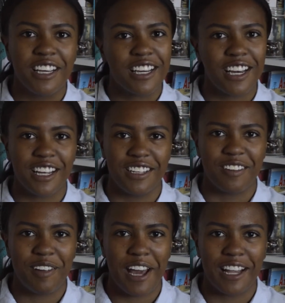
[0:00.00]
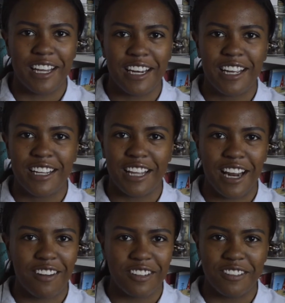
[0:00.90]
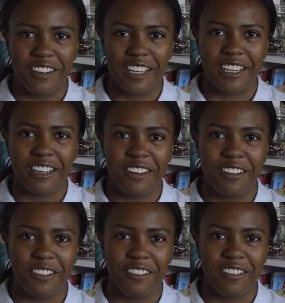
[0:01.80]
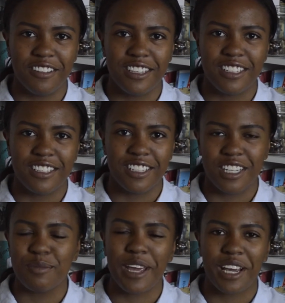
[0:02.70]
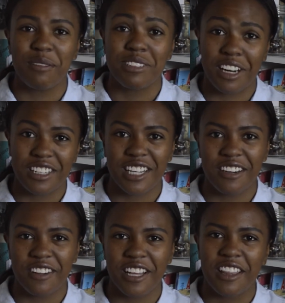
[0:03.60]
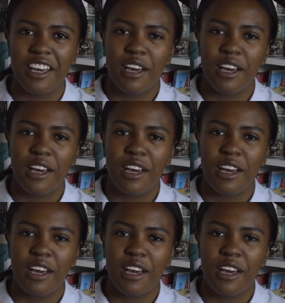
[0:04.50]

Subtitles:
color palette that everyone who does makeup starts out with.